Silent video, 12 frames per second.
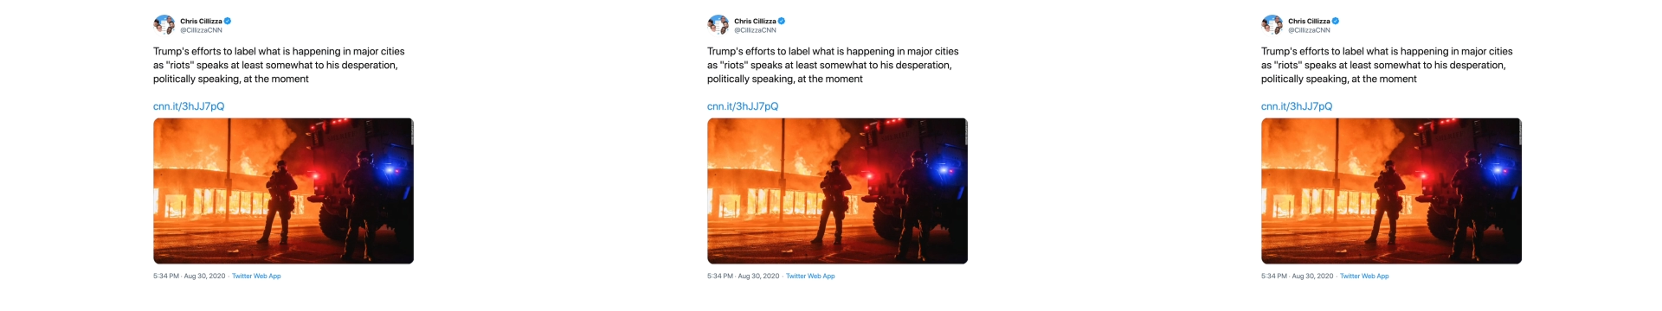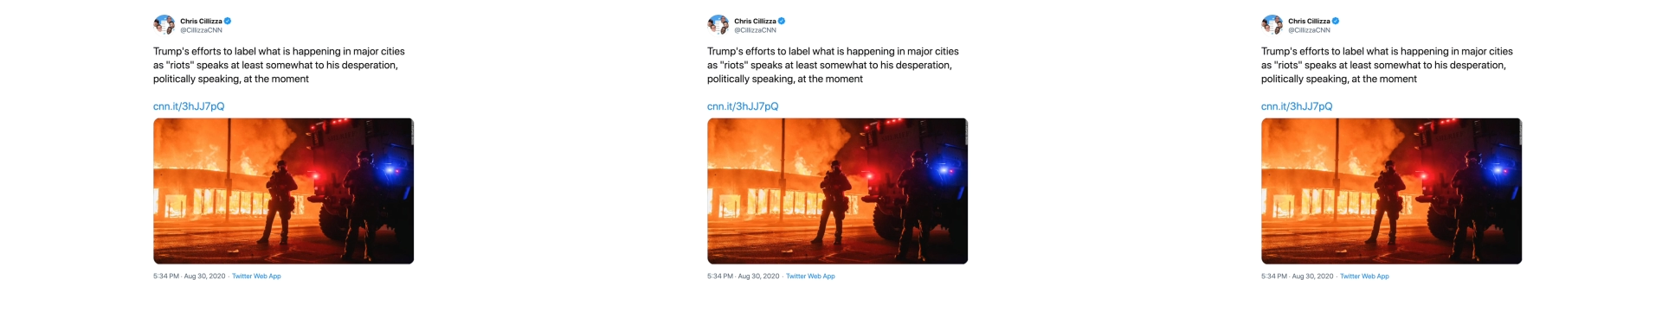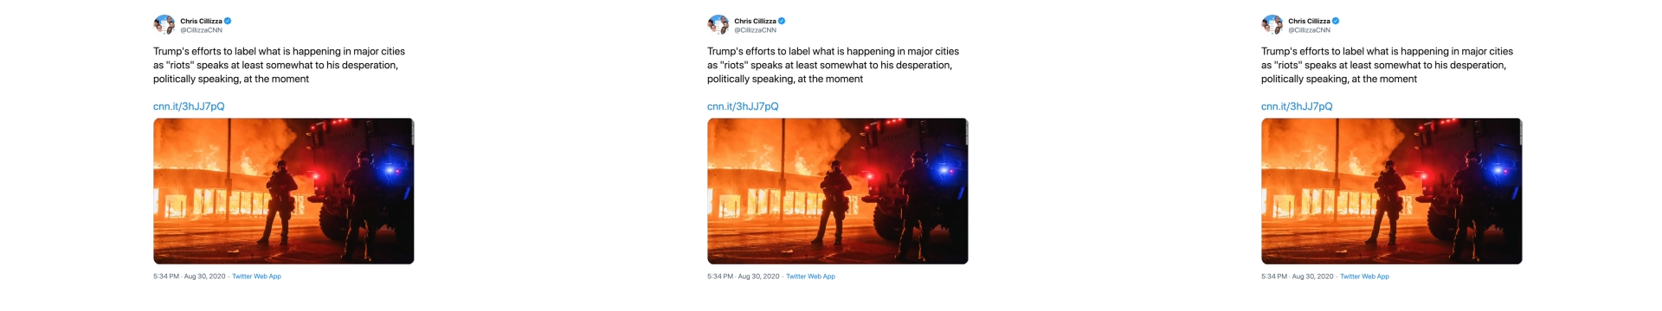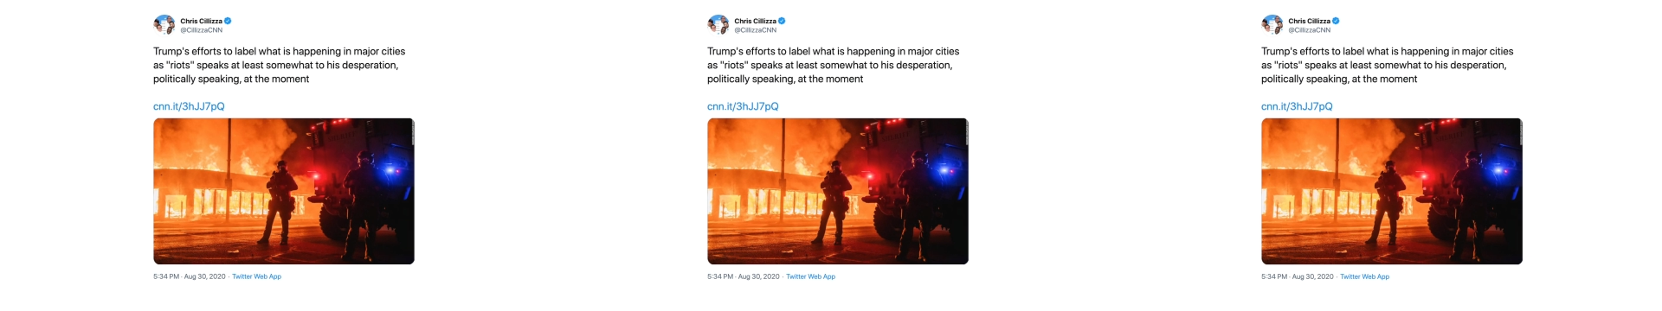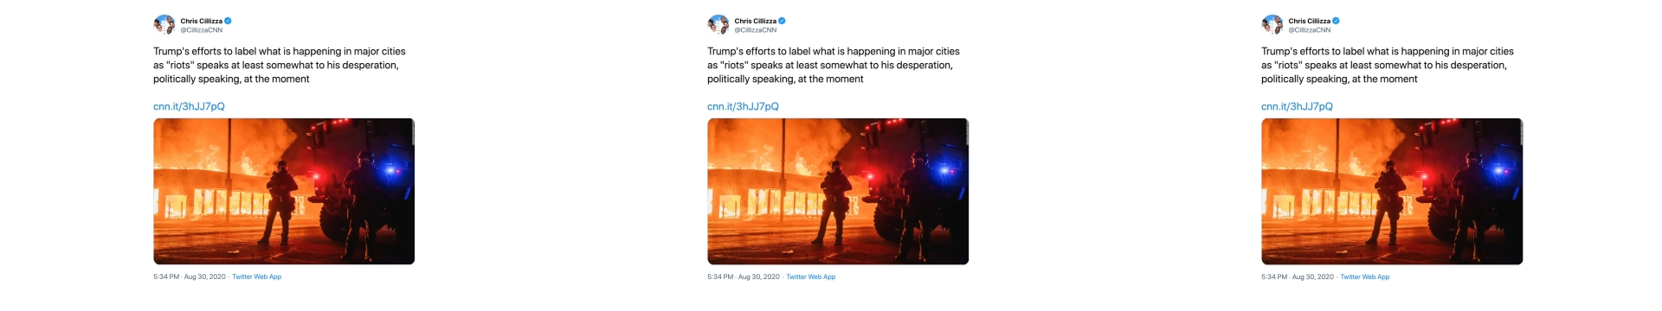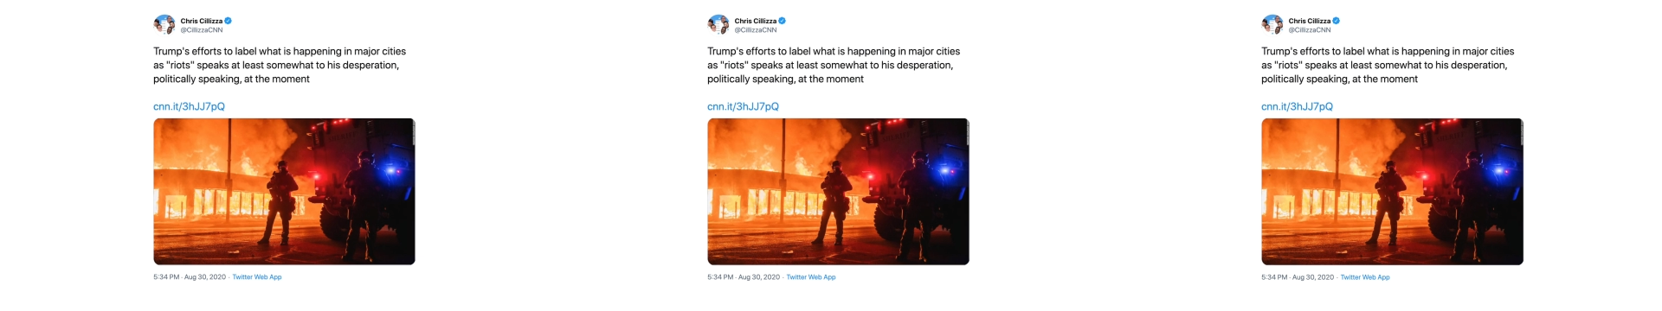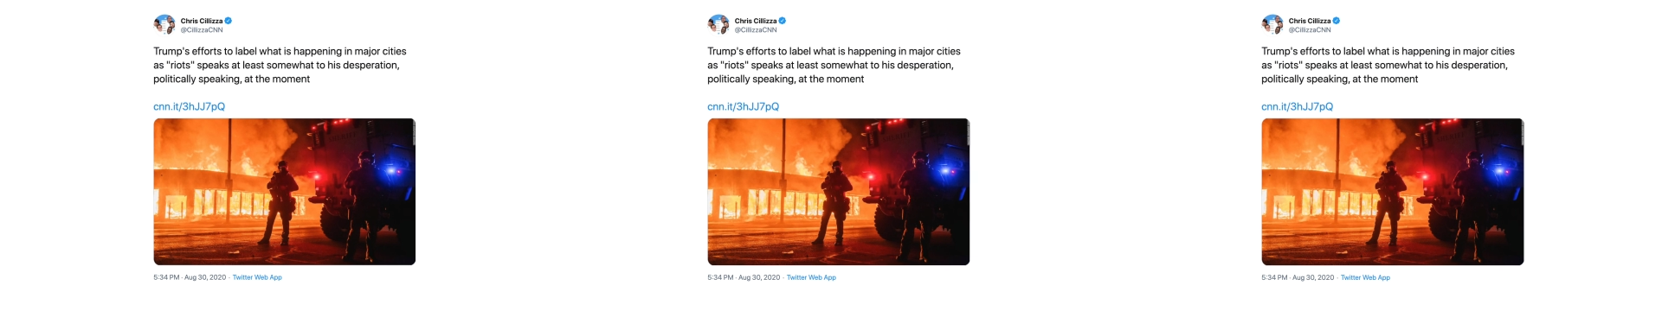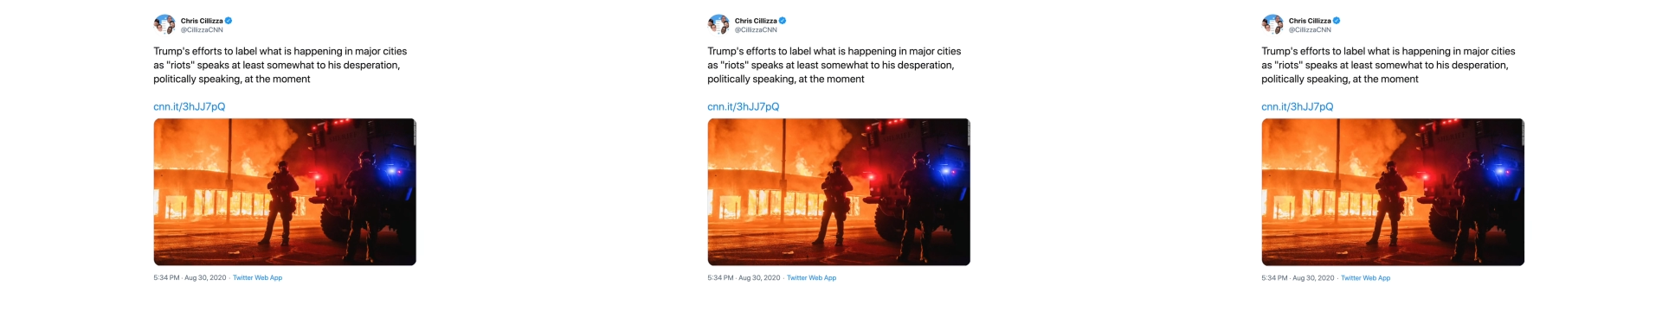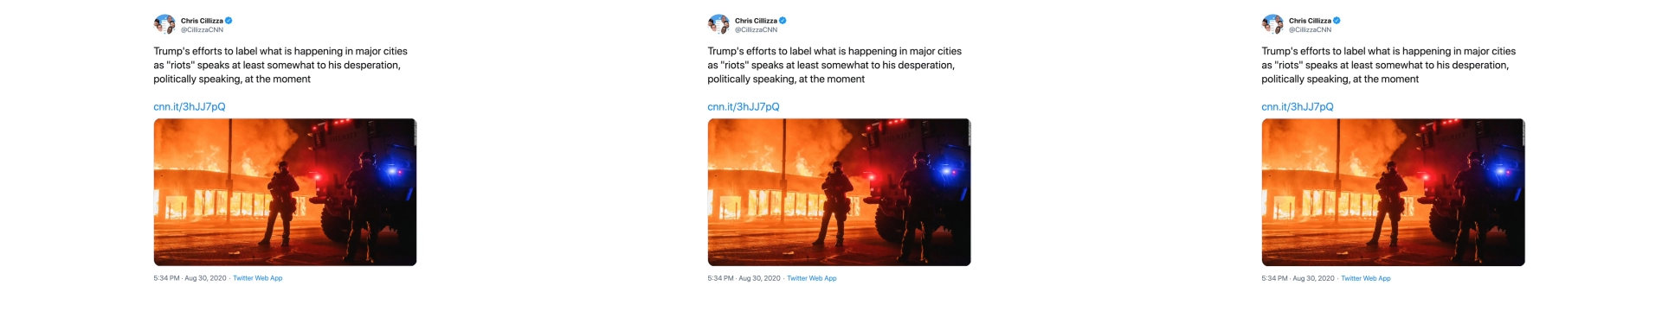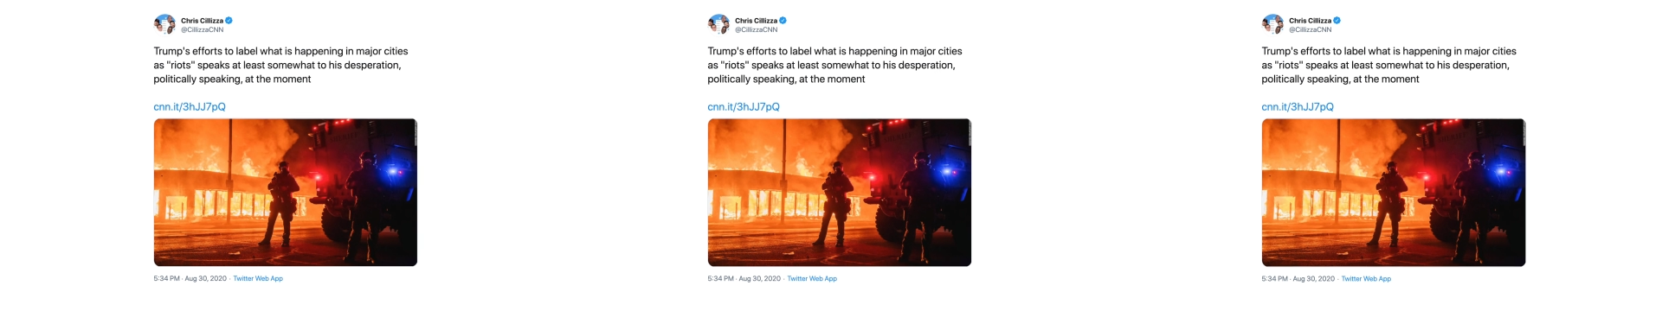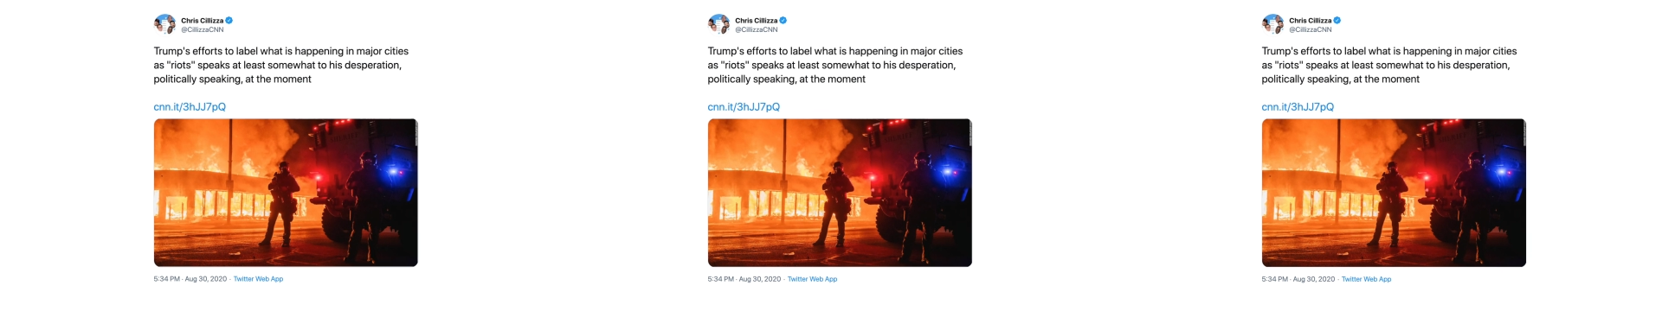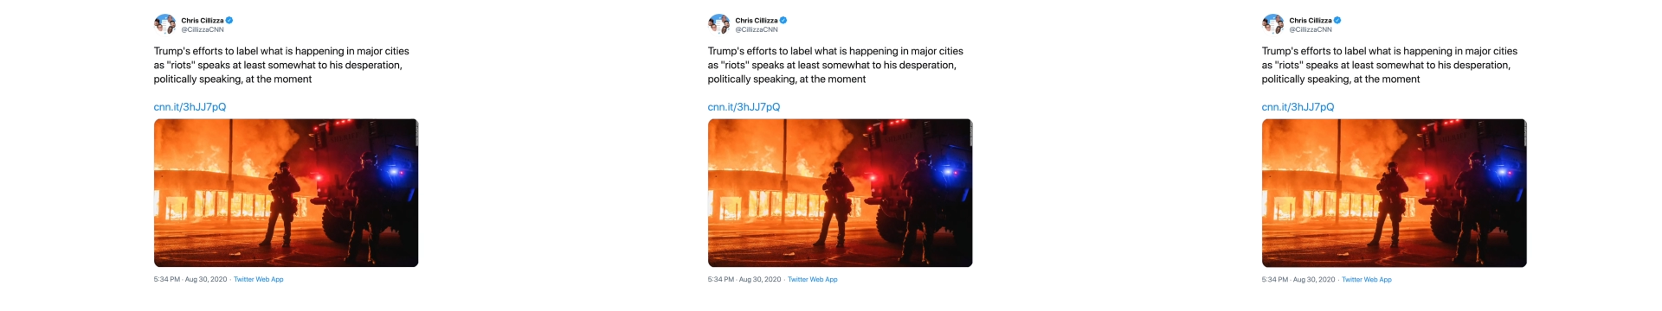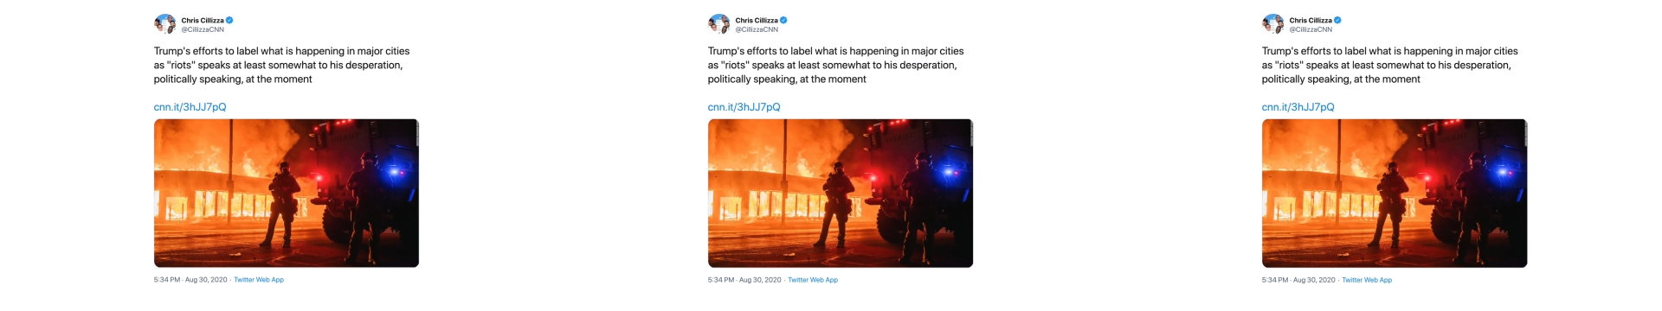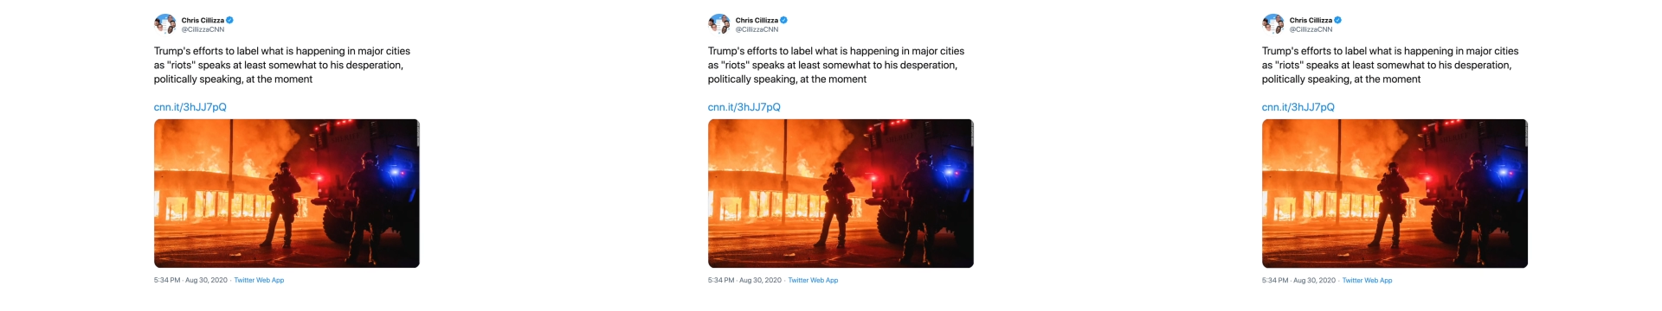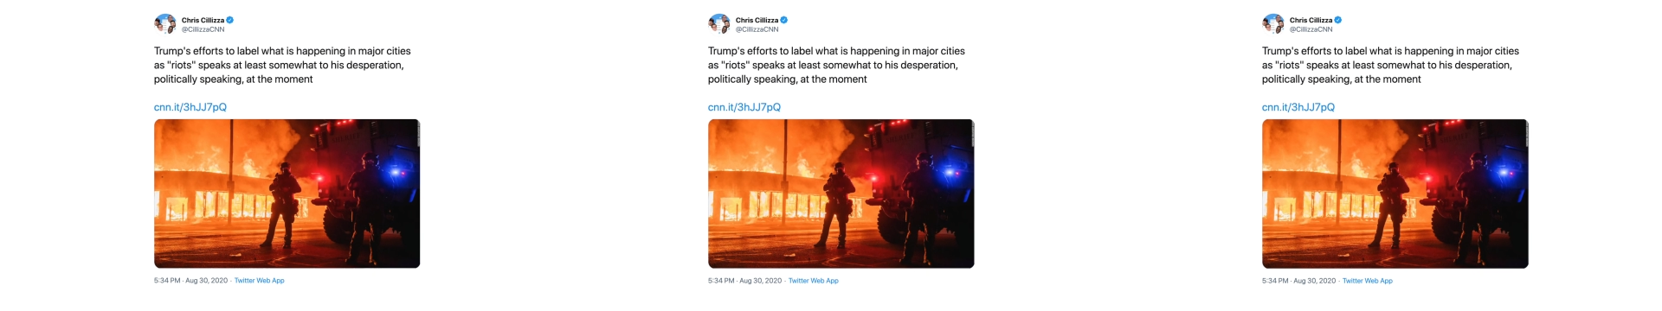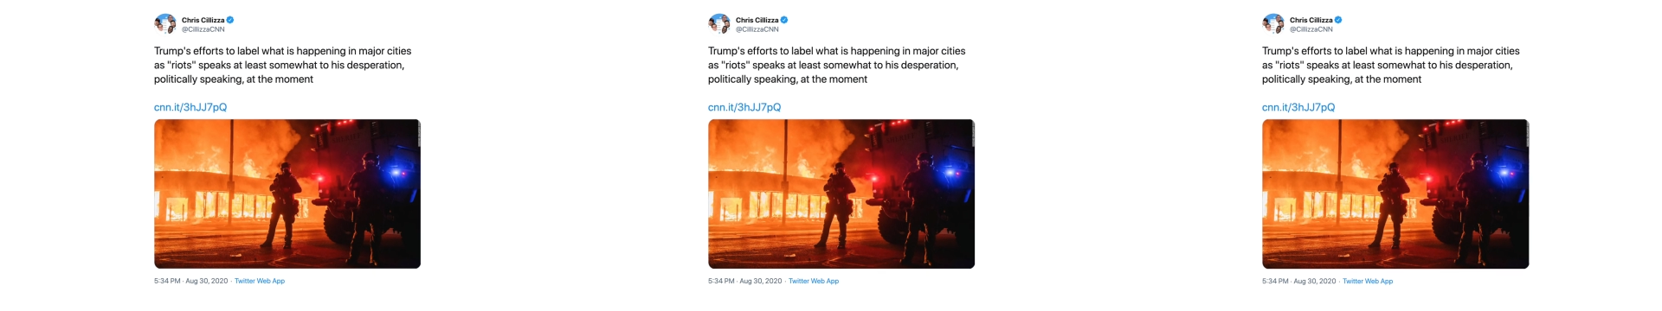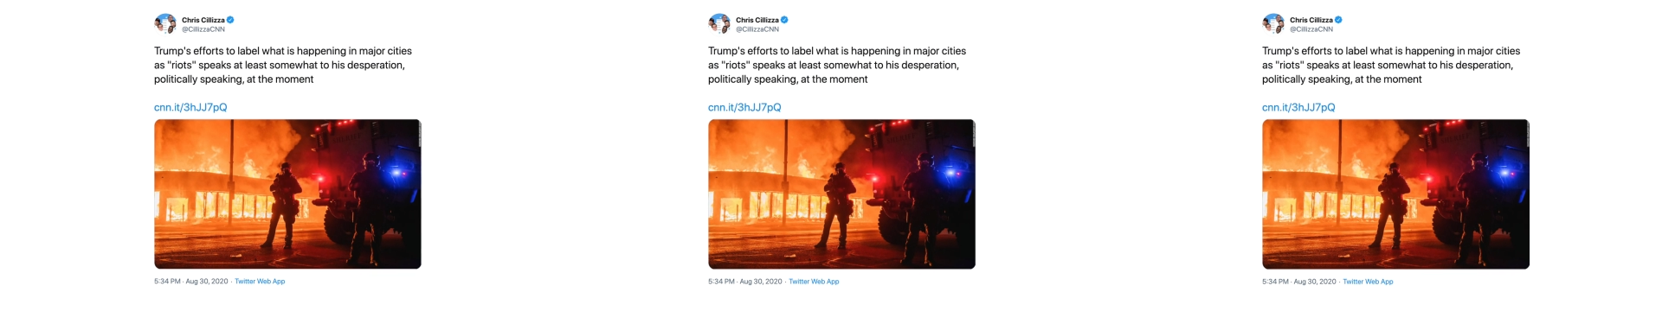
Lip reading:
[unreadable: no face in view]